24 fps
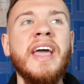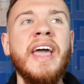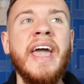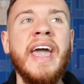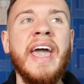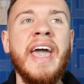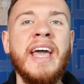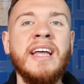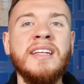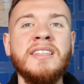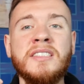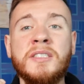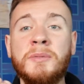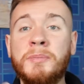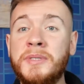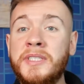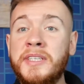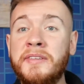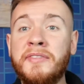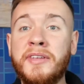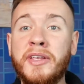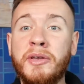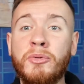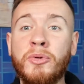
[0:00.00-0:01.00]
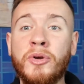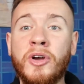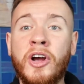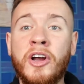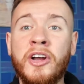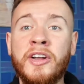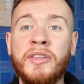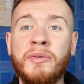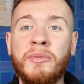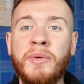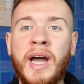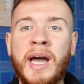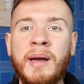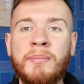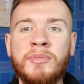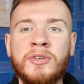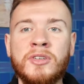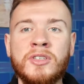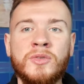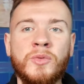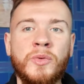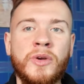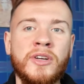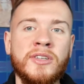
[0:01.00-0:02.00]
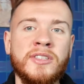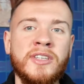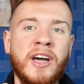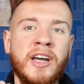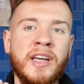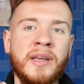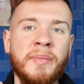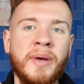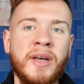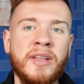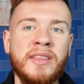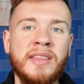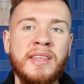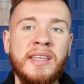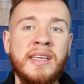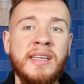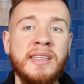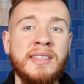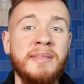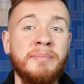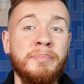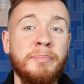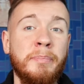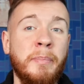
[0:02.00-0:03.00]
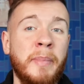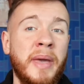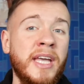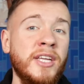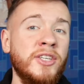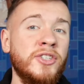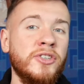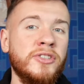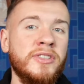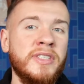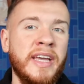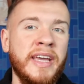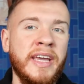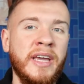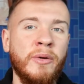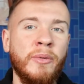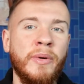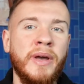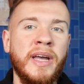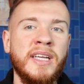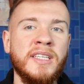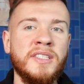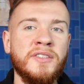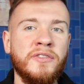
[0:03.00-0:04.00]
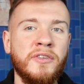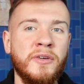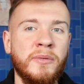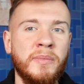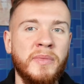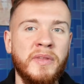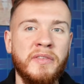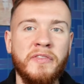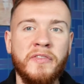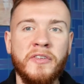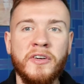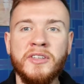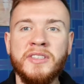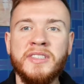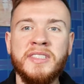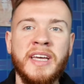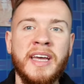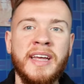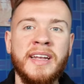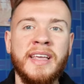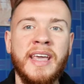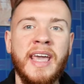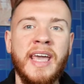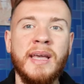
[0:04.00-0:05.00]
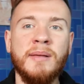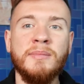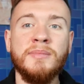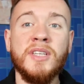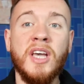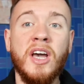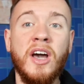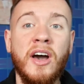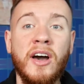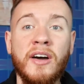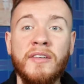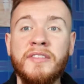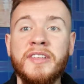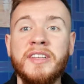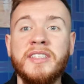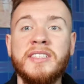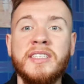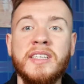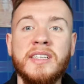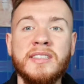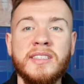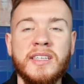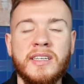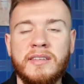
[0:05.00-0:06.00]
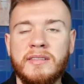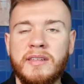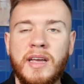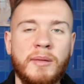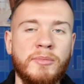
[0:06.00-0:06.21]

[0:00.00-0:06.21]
And specifically regarding the Raptors, we are talking about the major takeaways from the first 10 games of the season.